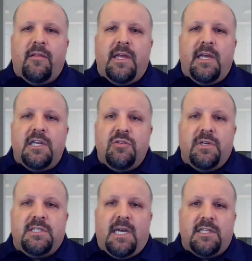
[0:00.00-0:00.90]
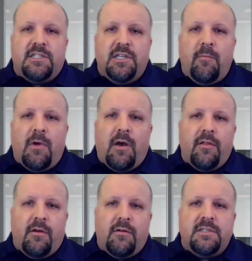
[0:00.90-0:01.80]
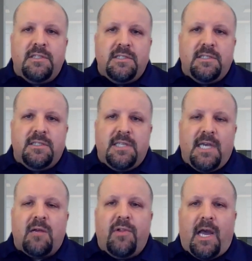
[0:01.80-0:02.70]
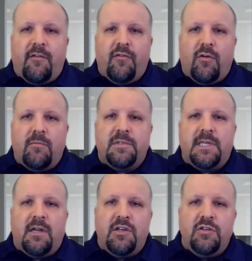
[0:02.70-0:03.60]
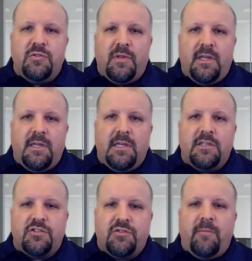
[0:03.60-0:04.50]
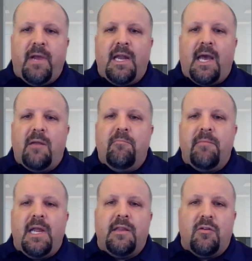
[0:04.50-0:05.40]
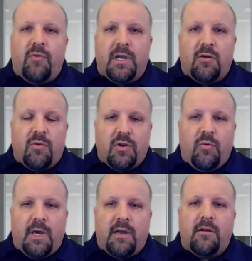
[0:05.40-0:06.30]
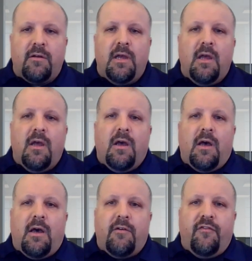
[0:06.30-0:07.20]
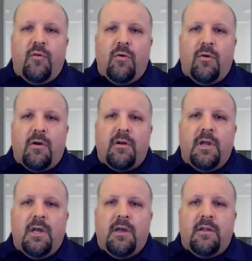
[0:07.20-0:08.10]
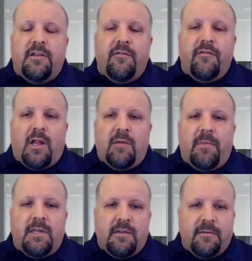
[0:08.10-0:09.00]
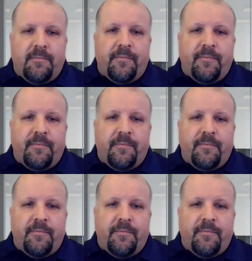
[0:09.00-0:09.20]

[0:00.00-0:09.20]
The issue is that some other tech platforms that are used within the industry may not meet the rigor required for development.